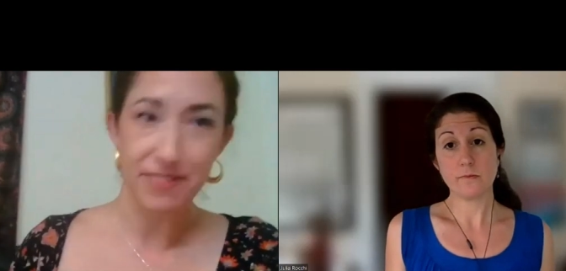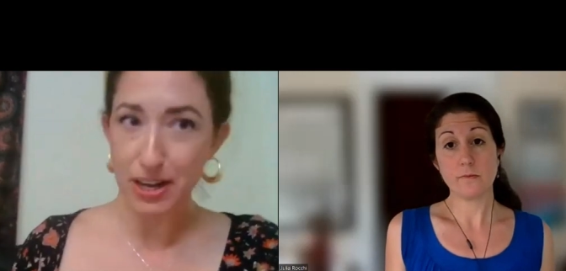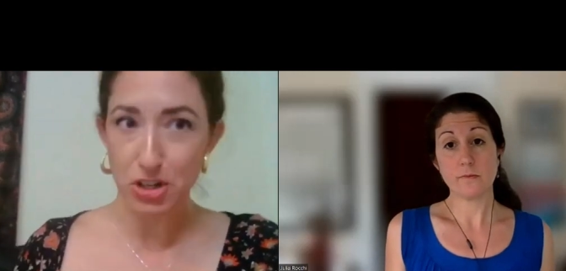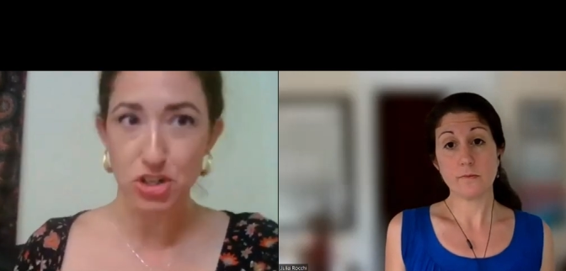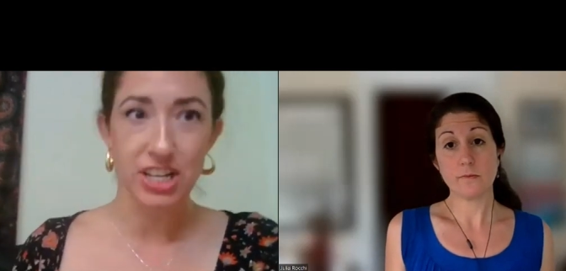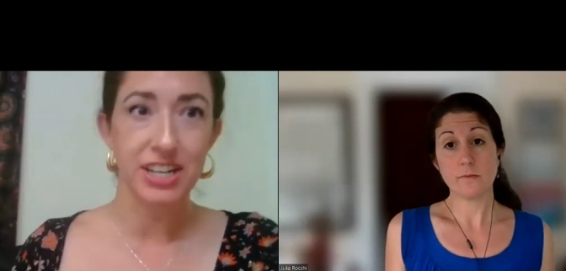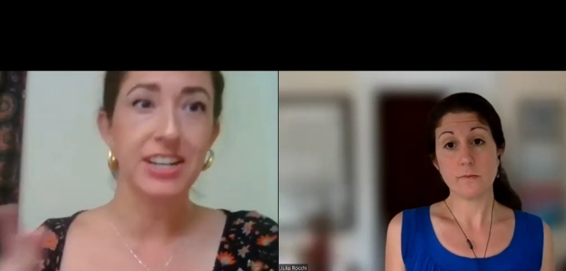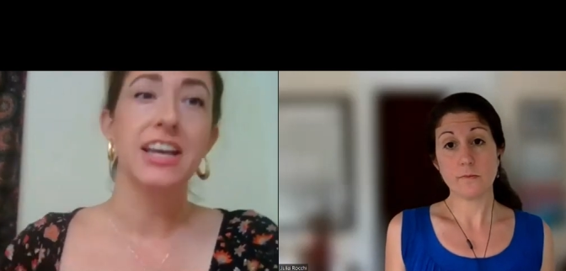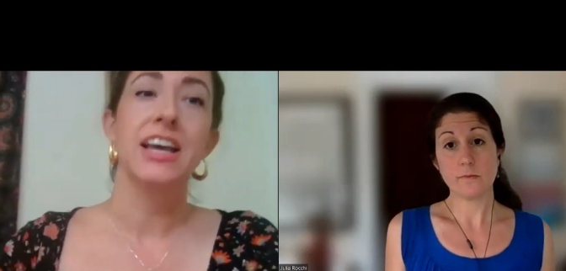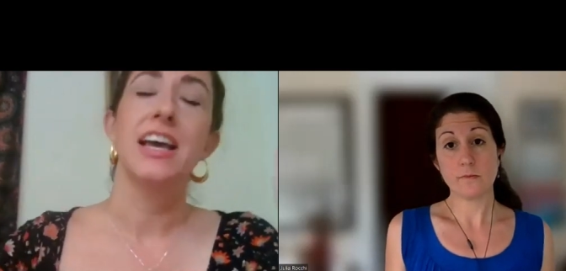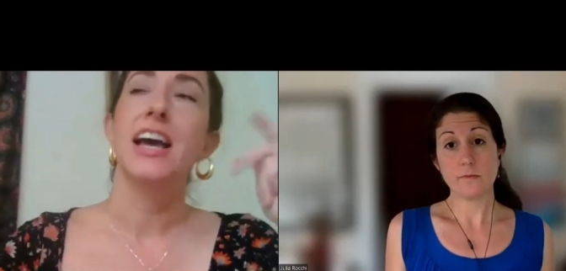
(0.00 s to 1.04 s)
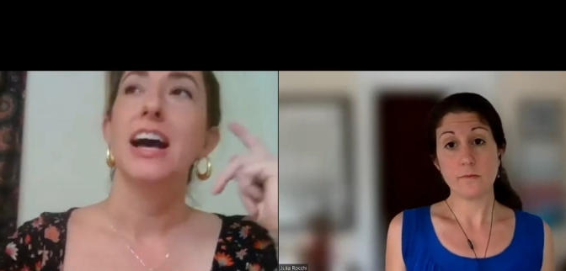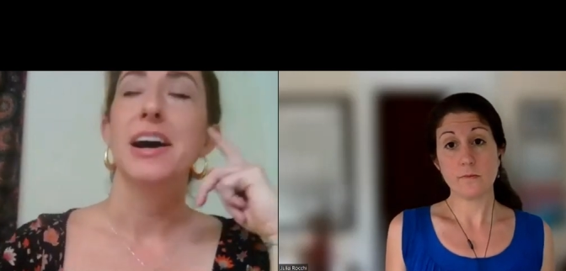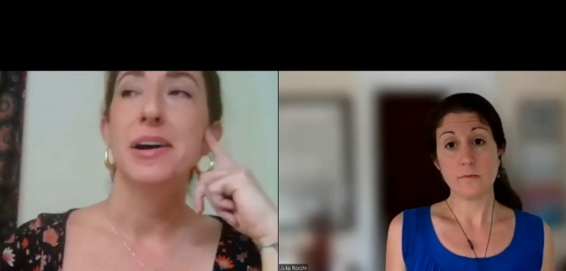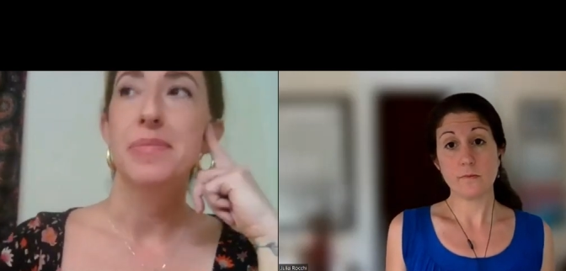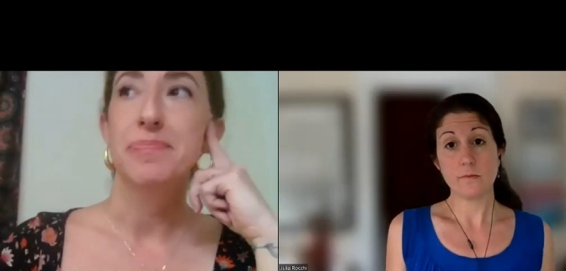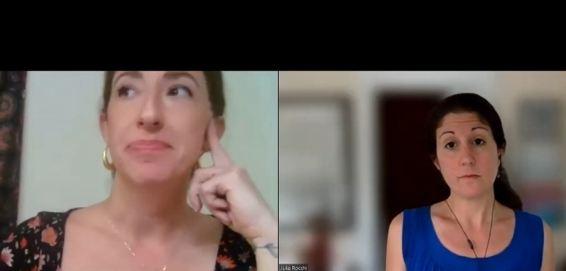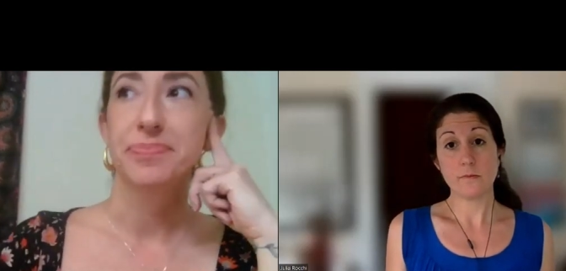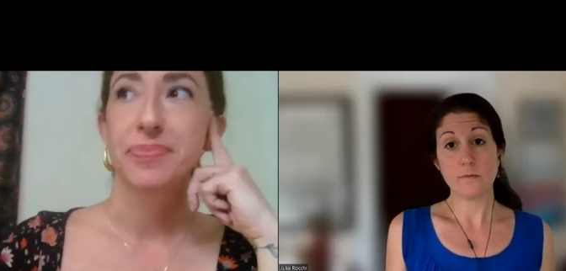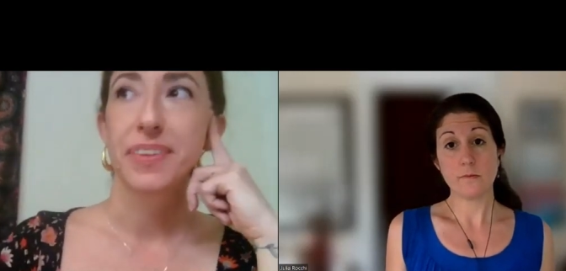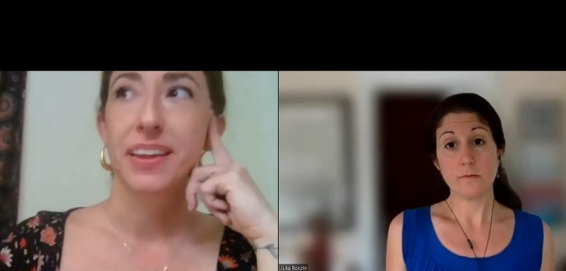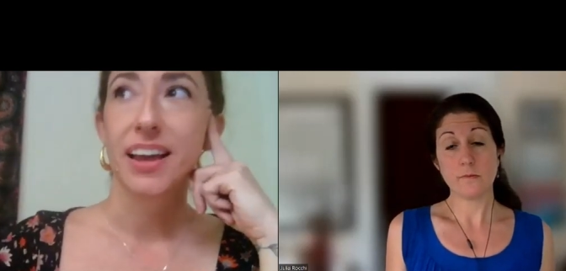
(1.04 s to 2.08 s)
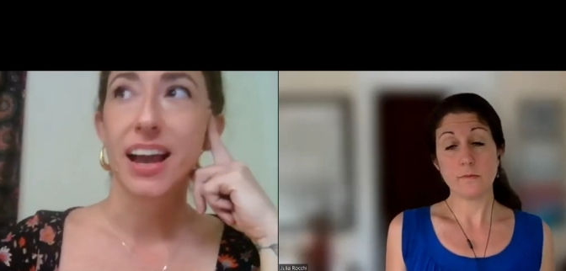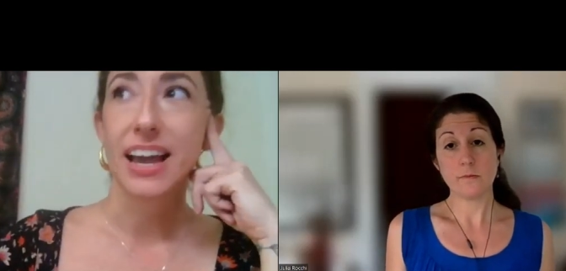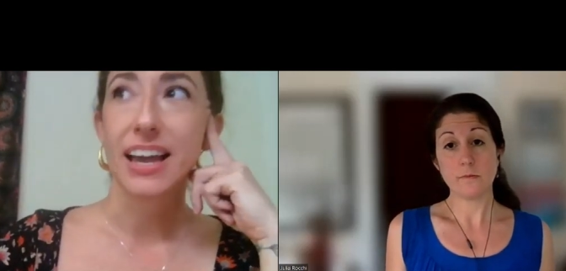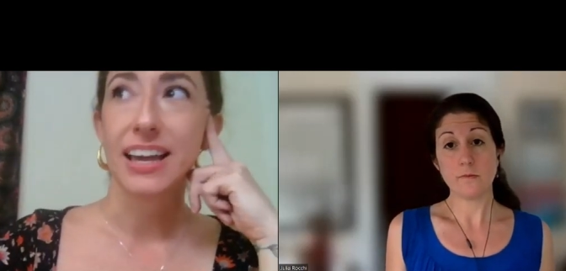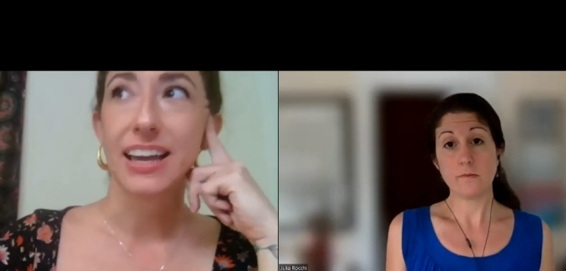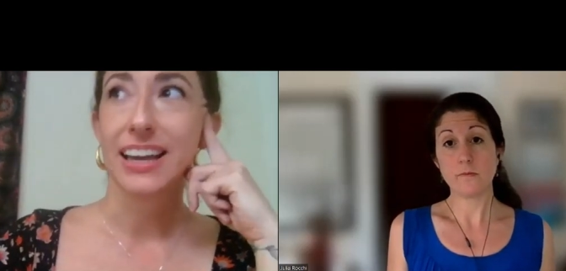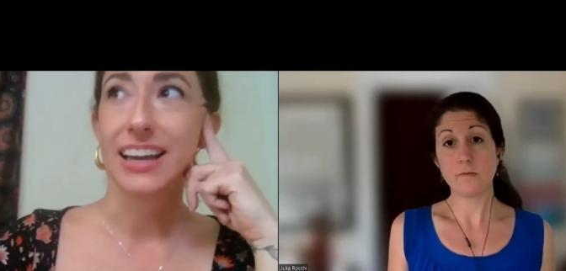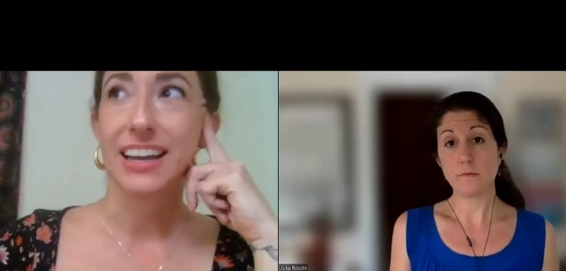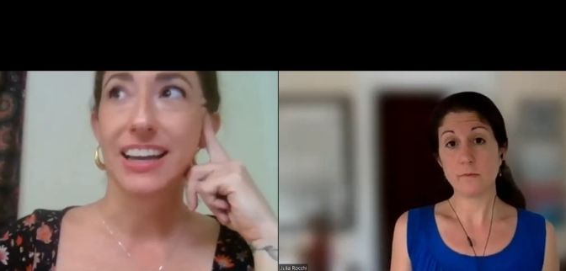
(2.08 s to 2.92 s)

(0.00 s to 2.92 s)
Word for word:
Speaker 1: infection um i